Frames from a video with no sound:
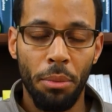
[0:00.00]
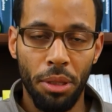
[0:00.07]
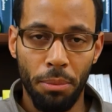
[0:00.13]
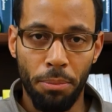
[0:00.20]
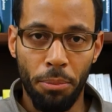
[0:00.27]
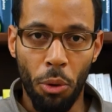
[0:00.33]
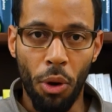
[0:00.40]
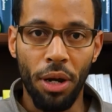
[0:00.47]
But the
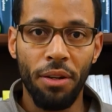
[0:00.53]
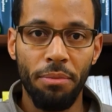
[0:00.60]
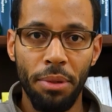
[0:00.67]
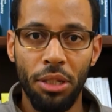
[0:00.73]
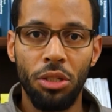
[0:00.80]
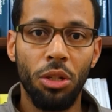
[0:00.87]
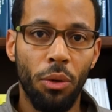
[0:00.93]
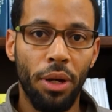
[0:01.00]
point of
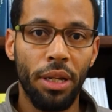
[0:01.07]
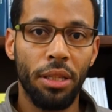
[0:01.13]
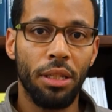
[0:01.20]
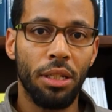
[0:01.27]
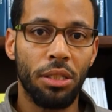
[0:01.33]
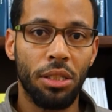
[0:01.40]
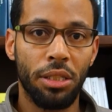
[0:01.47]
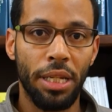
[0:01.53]
me doing
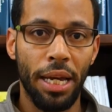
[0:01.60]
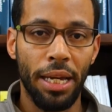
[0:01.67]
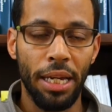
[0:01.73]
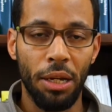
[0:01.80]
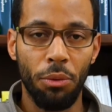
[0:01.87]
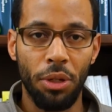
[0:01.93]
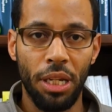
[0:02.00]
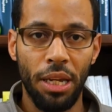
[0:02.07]
this is that
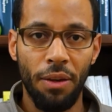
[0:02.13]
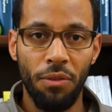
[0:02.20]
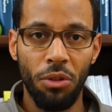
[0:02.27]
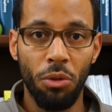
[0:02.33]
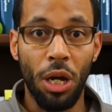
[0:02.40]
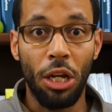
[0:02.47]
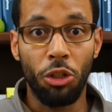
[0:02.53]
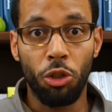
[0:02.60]
it will give
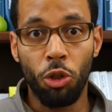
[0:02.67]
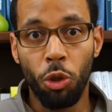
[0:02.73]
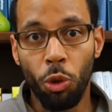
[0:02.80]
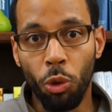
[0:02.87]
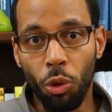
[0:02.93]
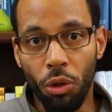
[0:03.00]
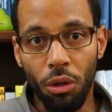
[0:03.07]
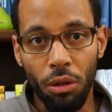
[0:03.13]
you a
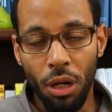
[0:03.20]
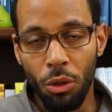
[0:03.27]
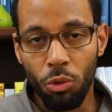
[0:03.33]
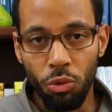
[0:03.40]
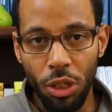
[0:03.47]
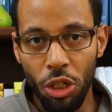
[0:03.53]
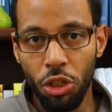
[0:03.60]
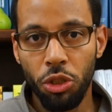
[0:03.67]
tool, a
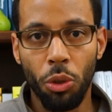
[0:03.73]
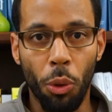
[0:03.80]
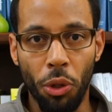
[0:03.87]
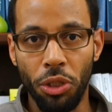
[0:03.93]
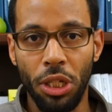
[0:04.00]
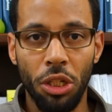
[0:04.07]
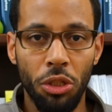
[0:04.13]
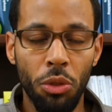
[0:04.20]

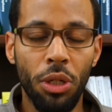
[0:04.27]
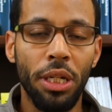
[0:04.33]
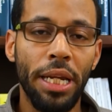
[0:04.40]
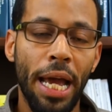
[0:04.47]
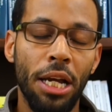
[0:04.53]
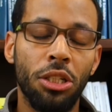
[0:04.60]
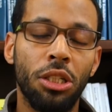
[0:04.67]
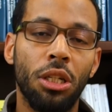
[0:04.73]
resource that you can
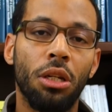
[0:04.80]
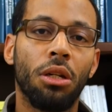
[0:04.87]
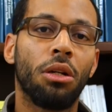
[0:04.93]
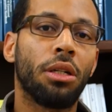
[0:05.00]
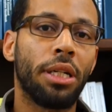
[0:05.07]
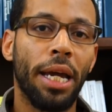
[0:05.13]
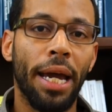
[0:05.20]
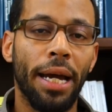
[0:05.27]
actually
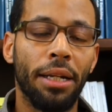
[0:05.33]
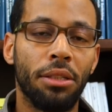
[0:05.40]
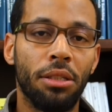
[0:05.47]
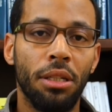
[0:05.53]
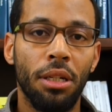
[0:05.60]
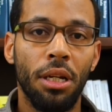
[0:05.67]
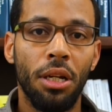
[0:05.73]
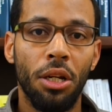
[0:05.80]
look at
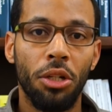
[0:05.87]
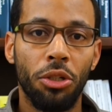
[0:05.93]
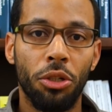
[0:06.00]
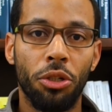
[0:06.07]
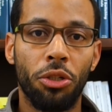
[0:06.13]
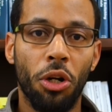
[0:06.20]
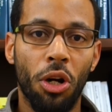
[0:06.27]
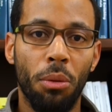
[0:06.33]
to
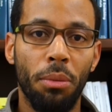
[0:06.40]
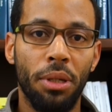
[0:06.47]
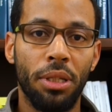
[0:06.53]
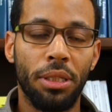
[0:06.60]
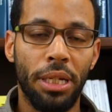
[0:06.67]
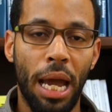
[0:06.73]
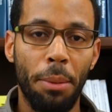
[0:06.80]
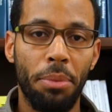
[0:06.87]
determine
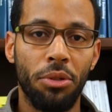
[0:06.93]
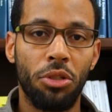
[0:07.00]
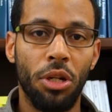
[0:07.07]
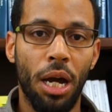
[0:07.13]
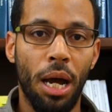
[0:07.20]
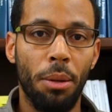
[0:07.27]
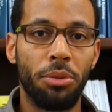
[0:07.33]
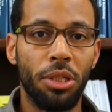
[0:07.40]
the type of
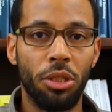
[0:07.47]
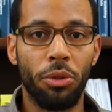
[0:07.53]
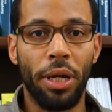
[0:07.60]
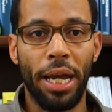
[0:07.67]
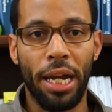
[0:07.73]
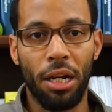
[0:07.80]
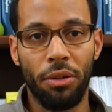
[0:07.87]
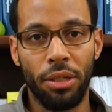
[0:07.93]
jobs in your
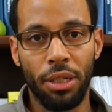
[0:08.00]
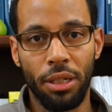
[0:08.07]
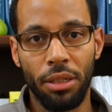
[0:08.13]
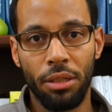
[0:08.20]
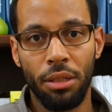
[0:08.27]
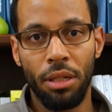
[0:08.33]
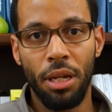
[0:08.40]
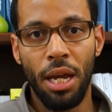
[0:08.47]

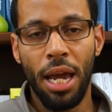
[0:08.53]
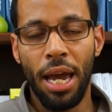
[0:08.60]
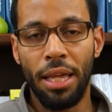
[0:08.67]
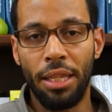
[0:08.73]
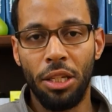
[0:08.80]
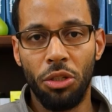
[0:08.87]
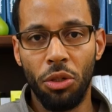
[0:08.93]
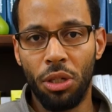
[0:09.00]
area,
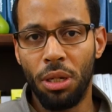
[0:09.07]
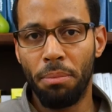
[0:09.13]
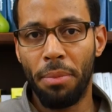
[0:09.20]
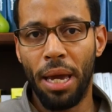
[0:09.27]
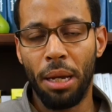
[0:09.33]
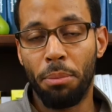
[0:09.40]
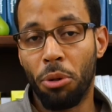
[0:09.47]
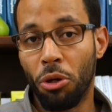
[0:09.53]
and then you can
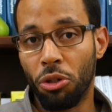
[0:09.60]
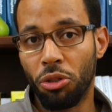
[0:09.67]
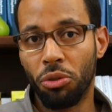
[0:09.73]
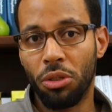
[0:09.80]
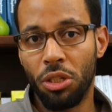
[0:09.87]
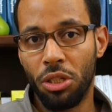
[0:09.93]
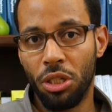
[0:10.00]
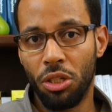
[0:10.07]
make
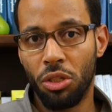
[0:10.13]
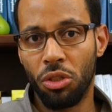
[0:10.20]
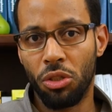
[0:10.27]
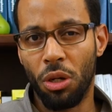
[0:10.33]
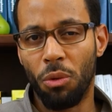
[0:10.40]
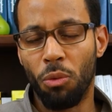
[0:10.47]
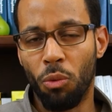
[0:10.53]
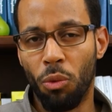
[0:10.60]
personal decisions
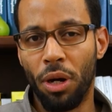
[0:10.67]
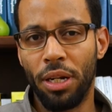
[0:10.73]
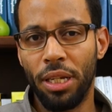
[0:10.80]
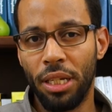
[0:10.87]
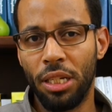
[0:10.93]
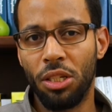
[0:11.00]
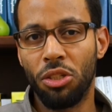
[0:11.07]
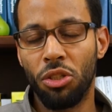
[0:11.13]
on
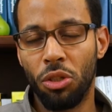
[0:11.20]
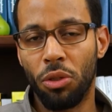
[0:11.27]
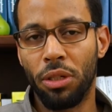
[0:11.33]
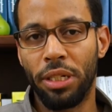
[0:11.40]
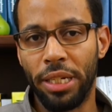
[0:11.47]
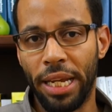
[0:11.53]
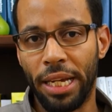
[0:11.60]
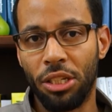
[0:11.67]
what is your
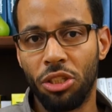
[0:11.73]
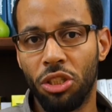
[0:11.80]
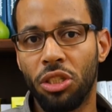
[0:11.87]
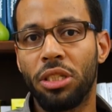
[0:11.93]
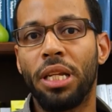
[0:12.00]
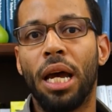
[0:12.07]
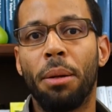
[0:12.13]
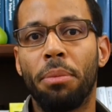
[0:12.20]
next
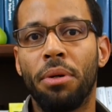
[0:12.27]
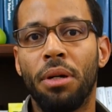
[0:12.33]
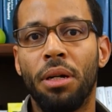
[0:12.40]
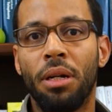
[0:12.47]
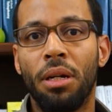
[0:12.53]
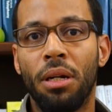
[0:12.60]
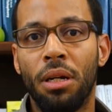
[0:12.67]
step